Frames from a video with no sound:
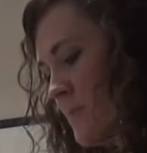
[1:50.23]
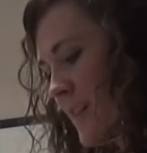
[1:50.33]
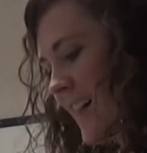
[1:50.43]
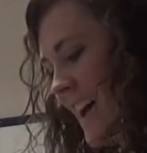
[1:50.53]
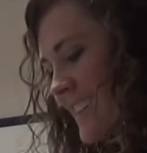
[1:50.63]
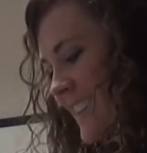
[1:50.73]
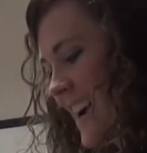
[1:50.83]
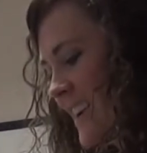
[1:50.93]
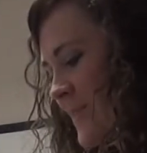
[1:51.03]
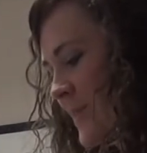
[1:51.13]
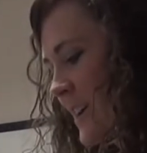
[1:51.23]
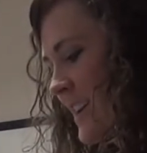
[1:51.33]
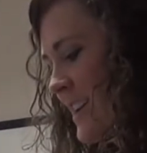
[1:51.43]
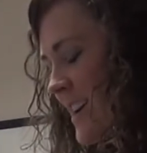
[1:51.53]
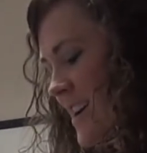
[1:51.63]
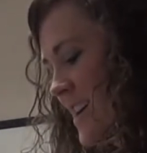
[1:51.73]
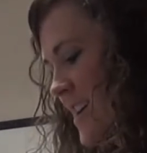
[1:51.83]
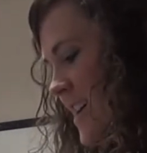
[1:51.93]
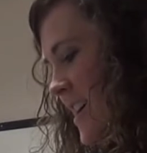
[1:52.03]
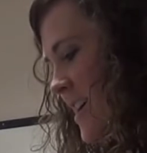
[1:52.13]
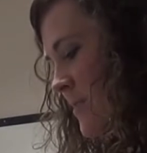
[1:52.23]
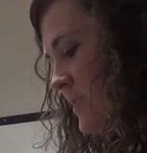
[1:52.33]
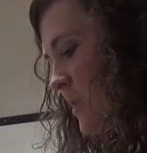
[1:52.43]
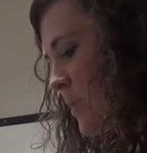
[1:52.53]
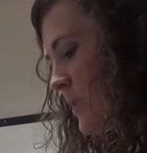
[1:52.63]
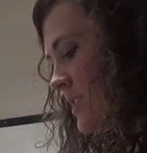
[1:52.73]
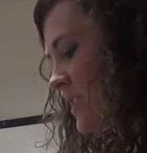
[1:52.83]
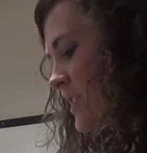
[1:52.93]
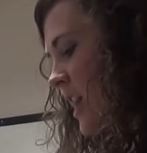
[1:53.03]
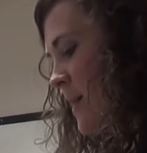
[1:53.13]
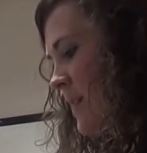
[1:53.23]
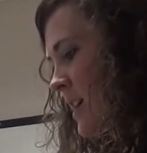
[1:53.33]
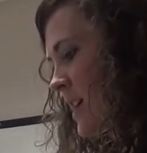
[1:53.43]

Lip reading: the last slide when someone was describing